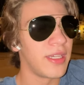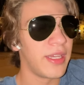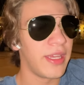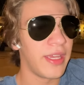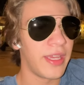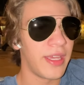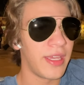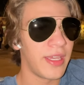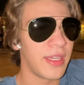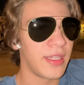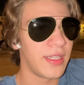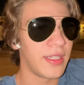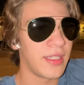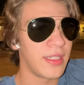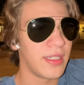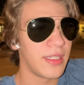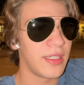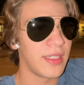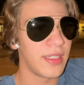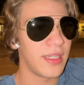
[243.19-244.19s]

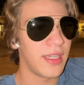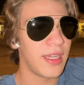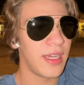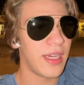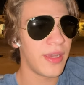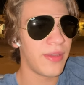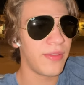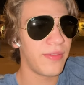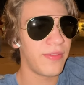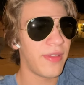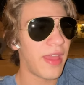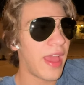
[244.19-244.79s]
And I